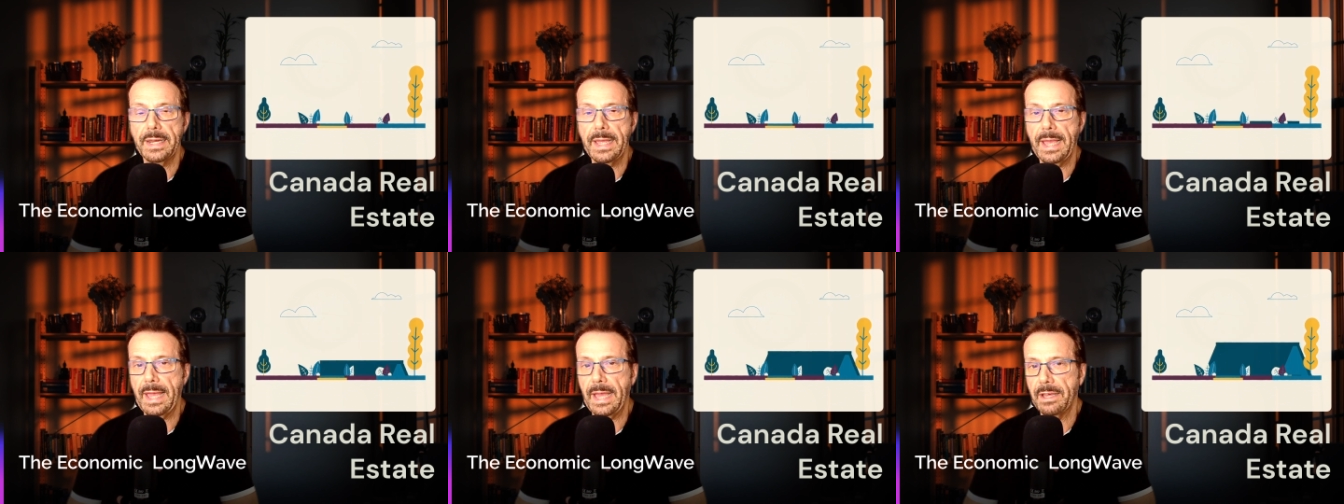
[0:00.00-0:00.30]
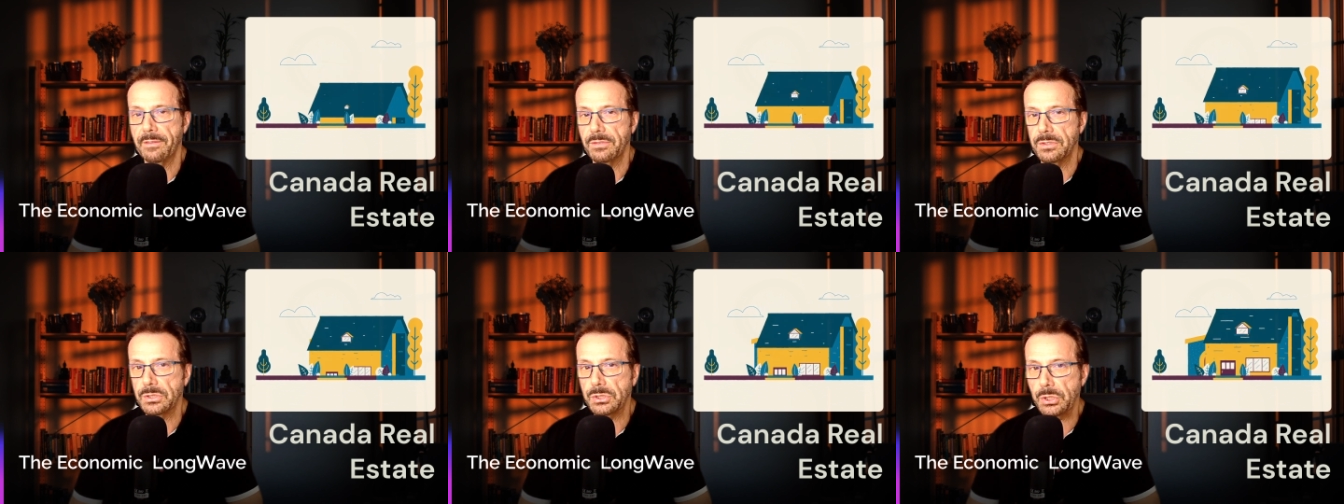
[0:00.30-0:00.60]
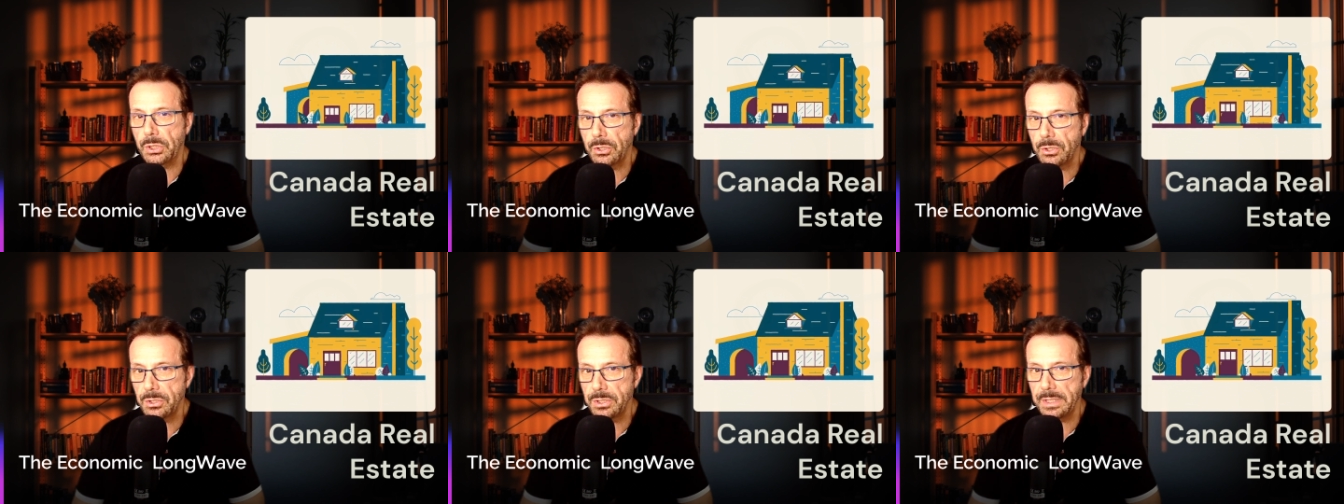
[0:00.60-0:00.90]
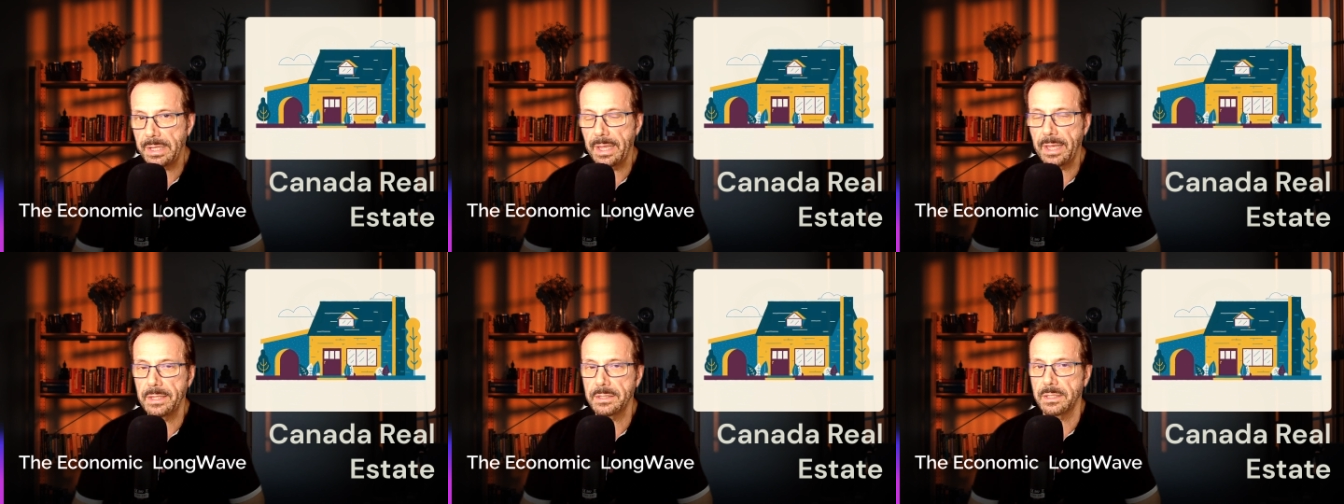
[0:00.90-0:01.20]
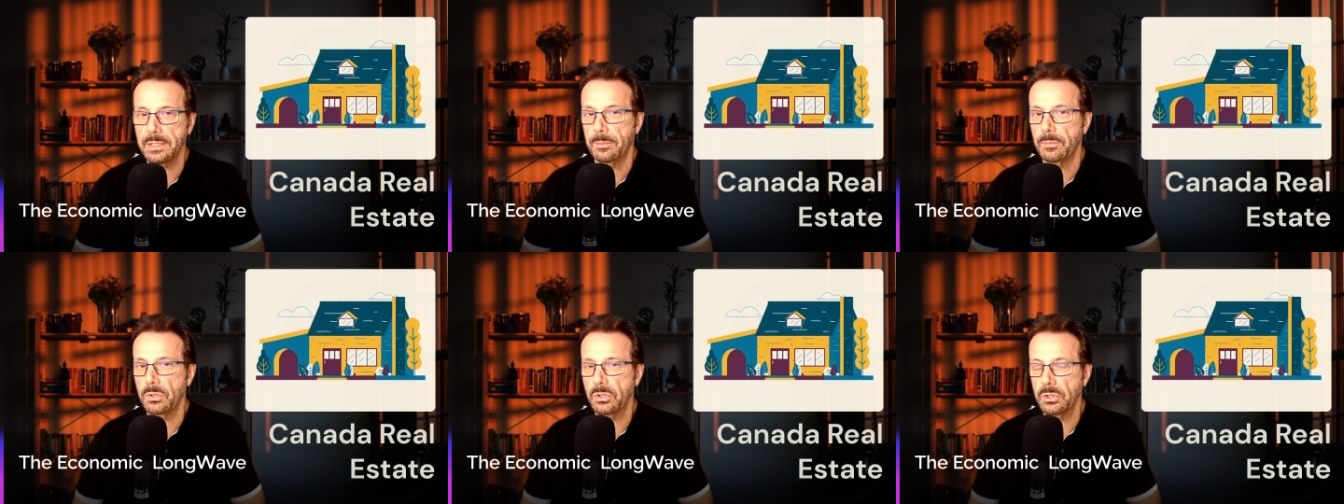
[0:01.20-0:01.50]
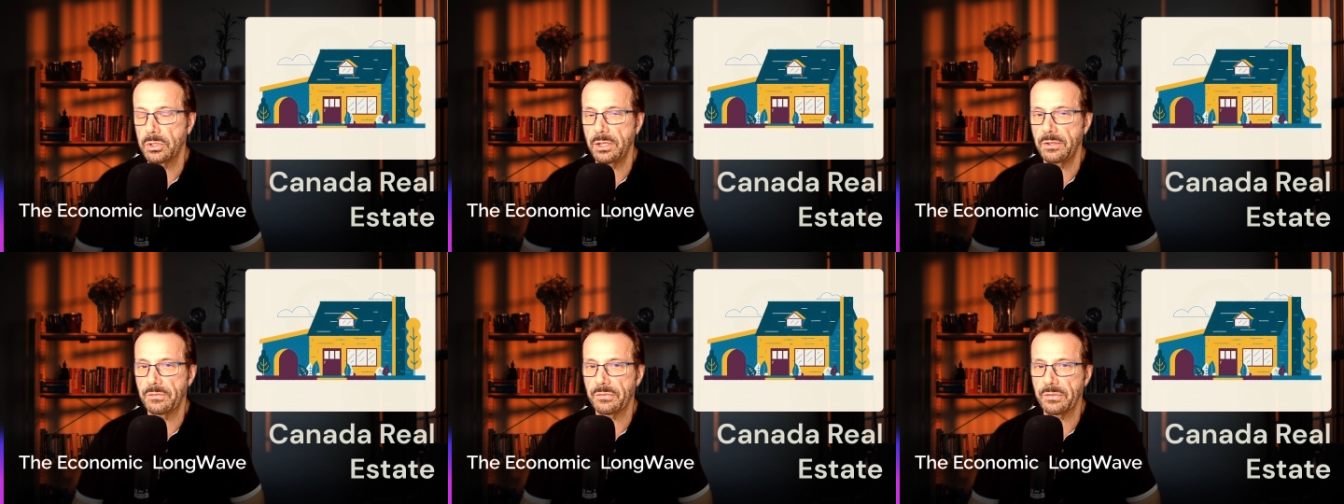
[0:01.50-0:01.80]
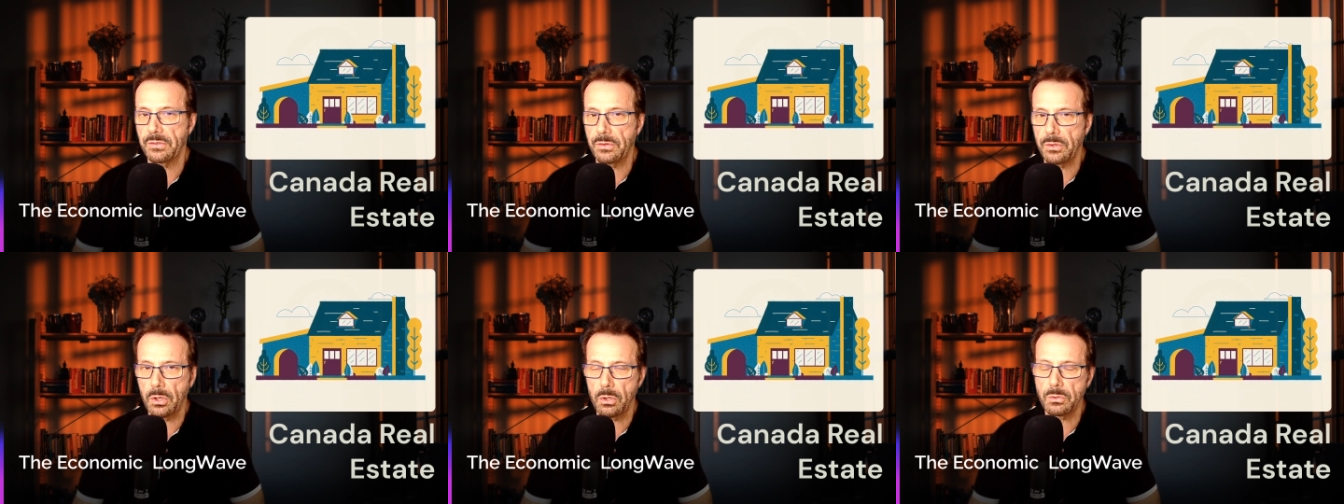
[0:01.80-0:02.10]
that haven't turned yet. I'm
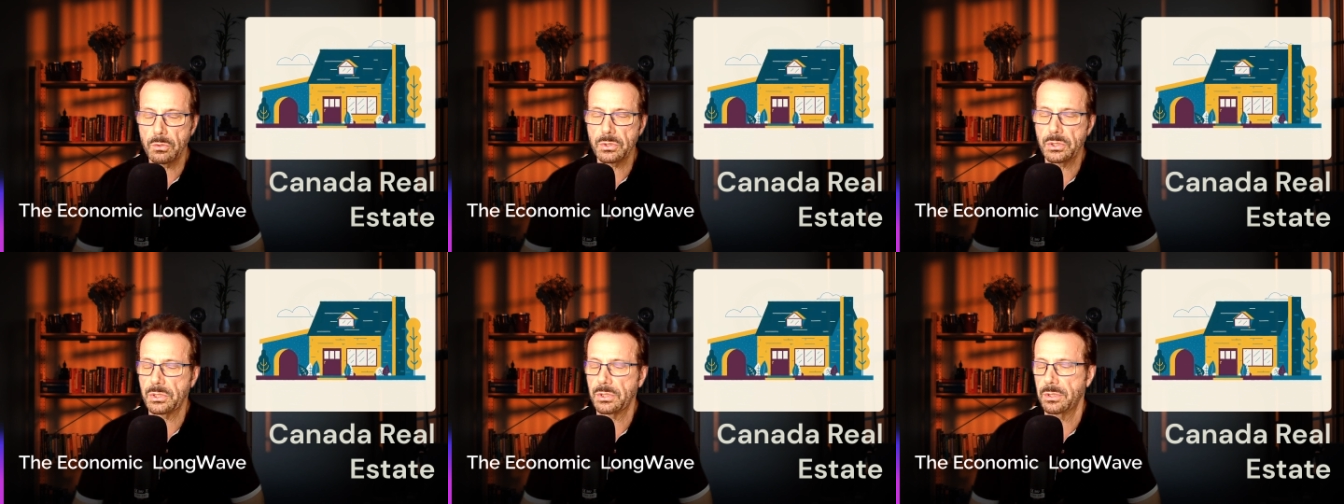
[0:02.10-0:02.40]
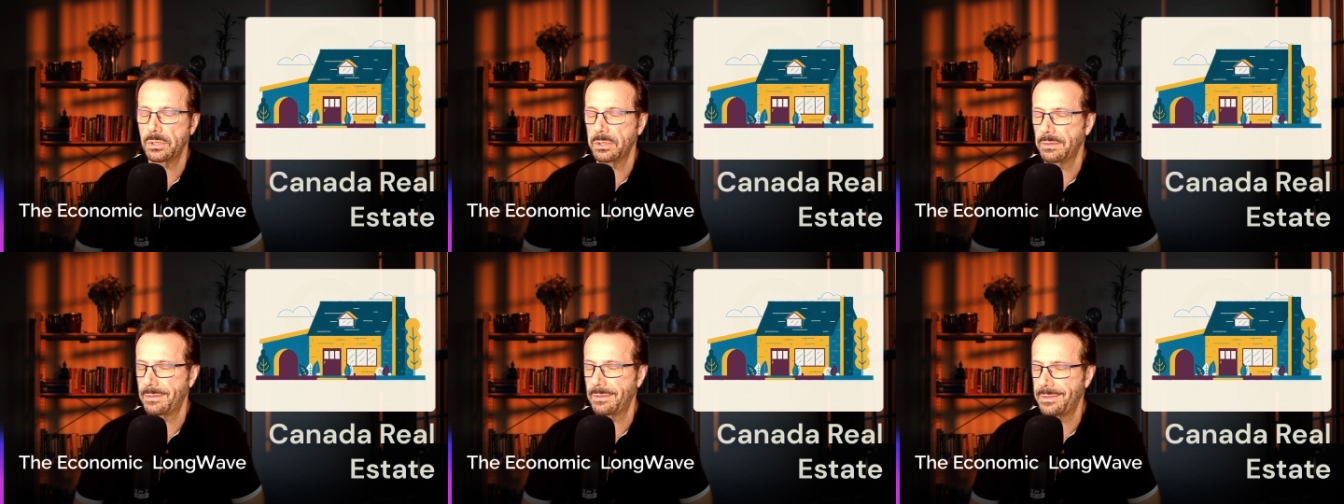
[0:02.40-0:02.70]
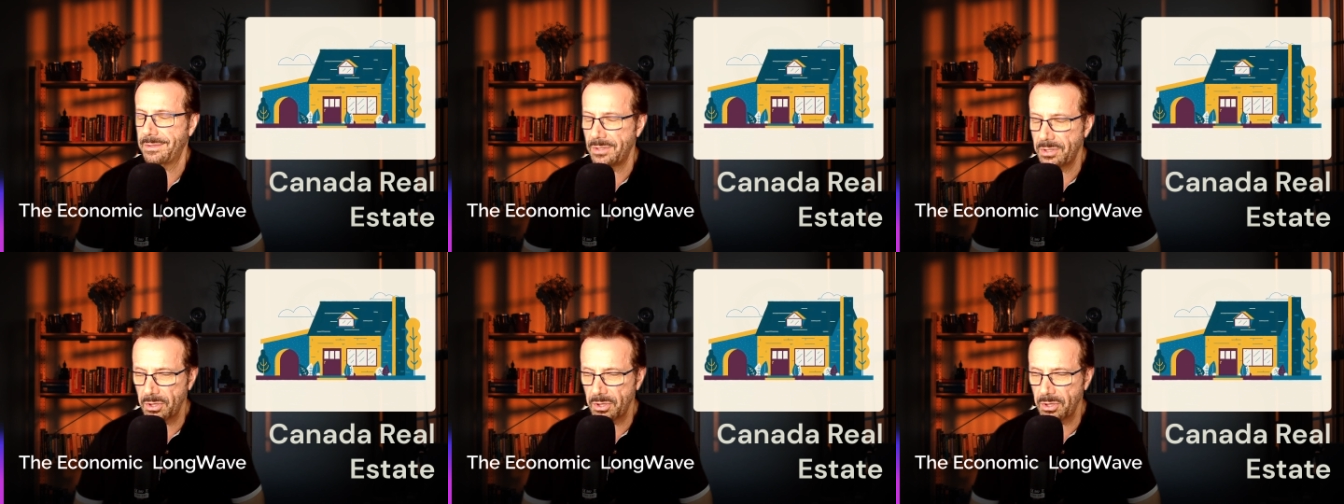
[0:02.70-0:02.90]
looking for those.